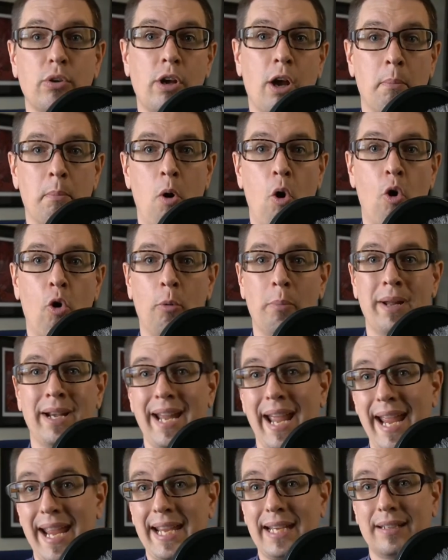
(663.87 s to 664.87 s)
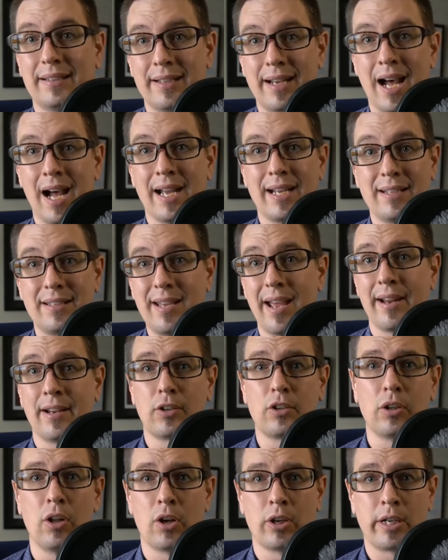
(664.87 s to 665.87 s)
home at 8 9 10
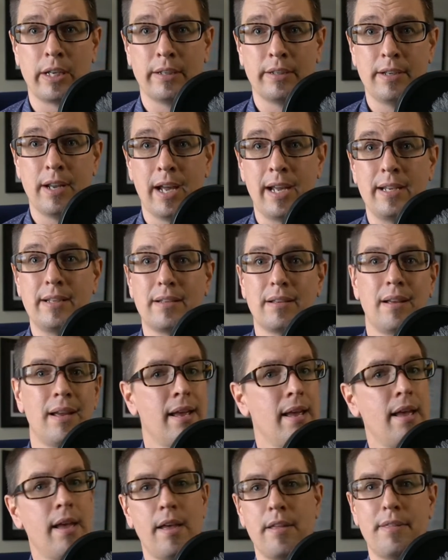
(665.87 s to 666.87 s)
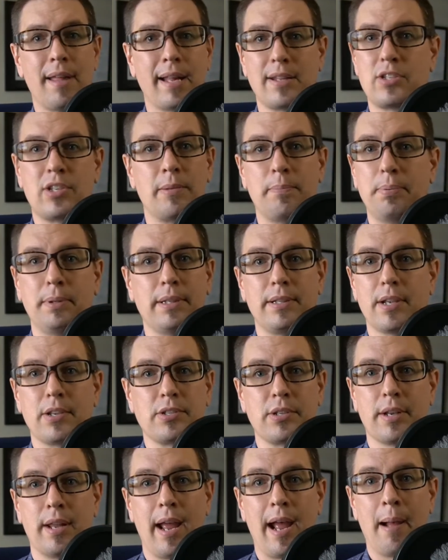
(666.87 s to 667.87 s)
o'clock at night. That simply
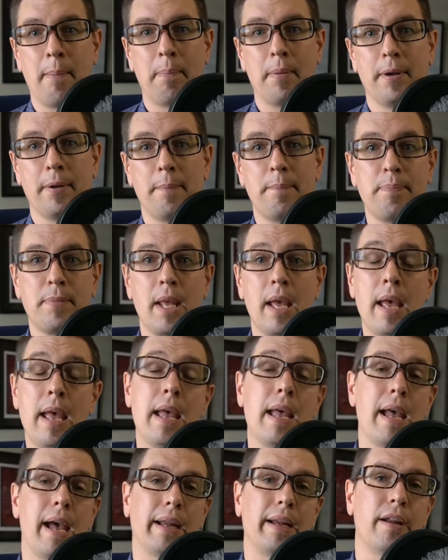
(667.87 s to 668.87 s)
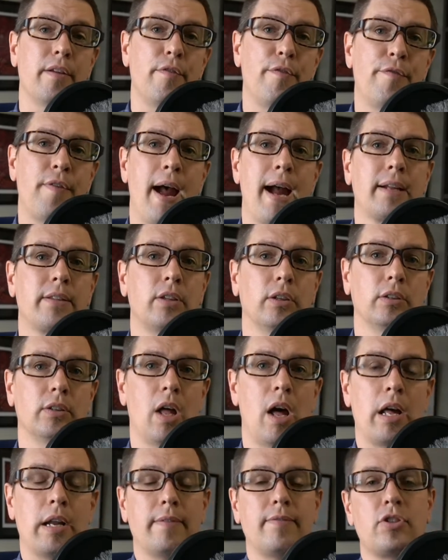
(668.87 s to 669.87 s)
doesn't happen. And in fact, a
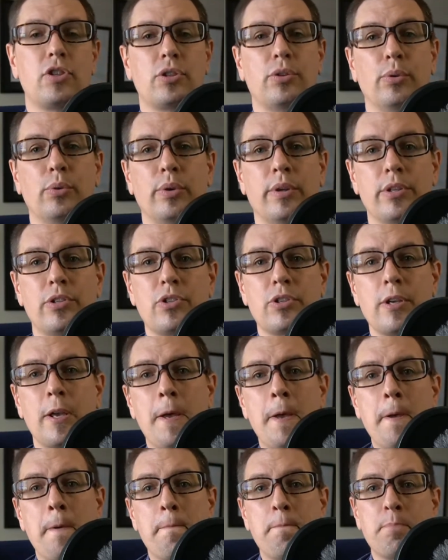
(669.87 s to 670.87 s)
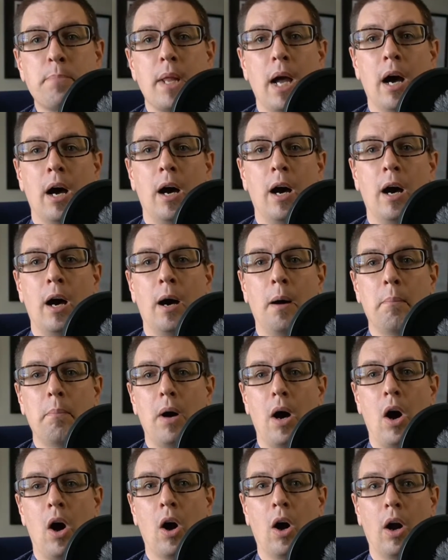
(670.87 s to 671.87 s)
lot of students
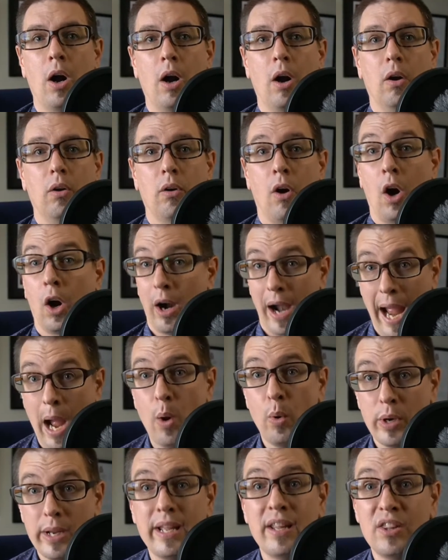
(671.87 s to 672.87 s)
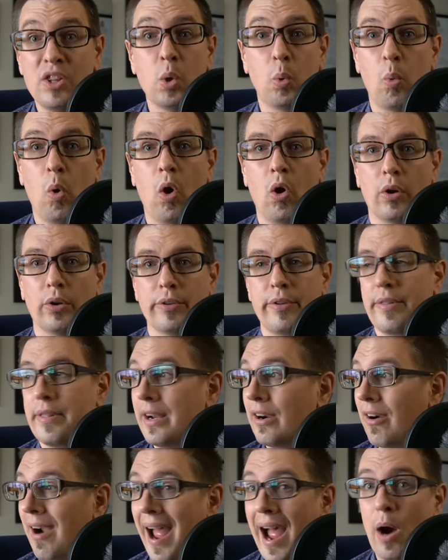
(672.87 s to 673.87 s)
are out in the world.
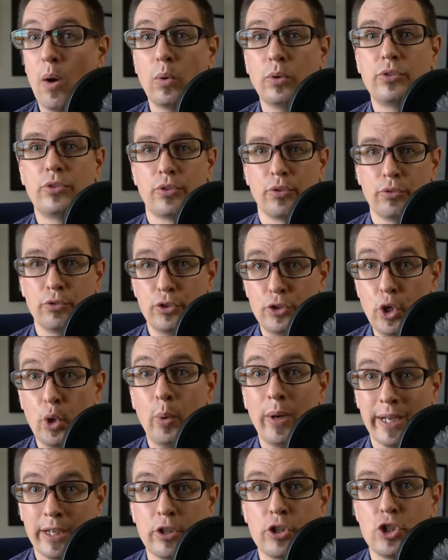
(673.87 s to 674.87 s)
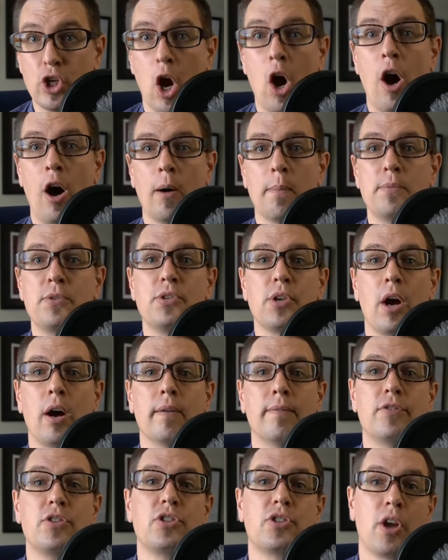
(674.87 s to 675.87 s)
They're out doing jobs
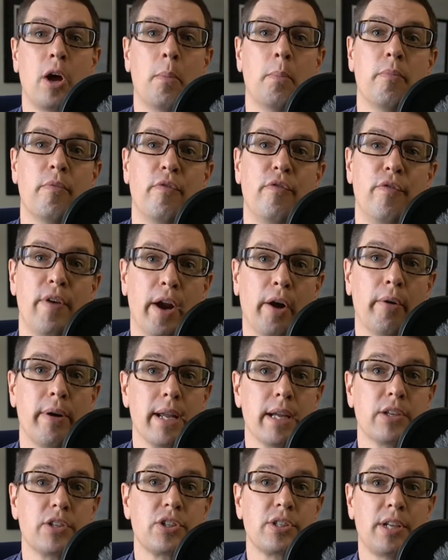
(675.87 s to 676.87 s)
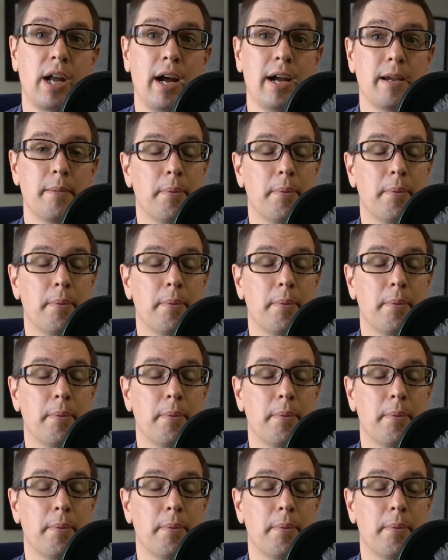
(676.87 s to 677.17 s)
of some various type.